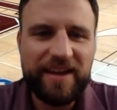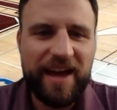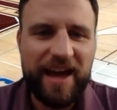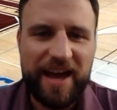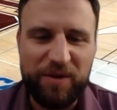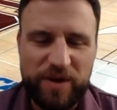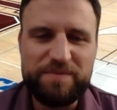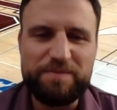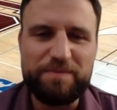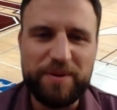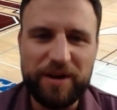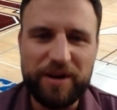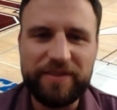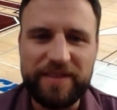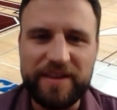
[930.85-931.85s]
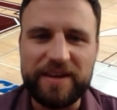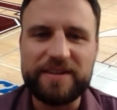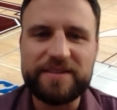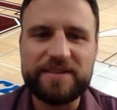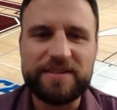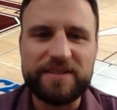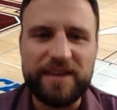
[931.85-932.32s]
hey, we built
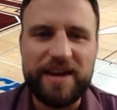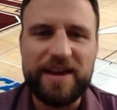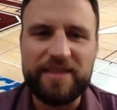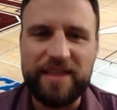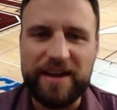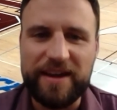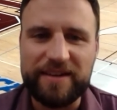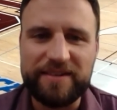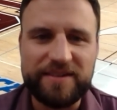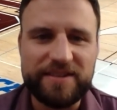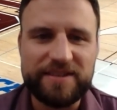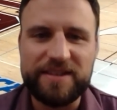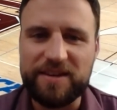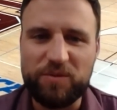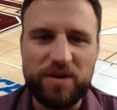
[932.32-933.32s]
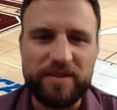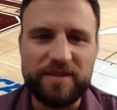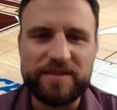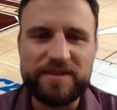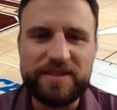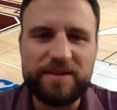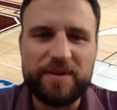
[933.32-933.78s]
this, and like just seeing where
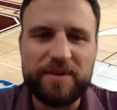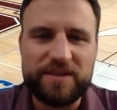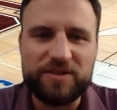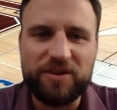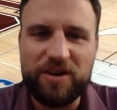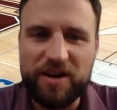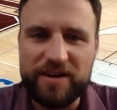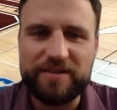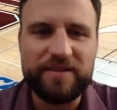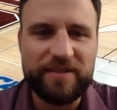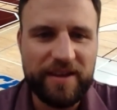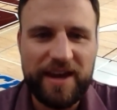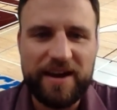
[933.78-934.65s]
the team has gone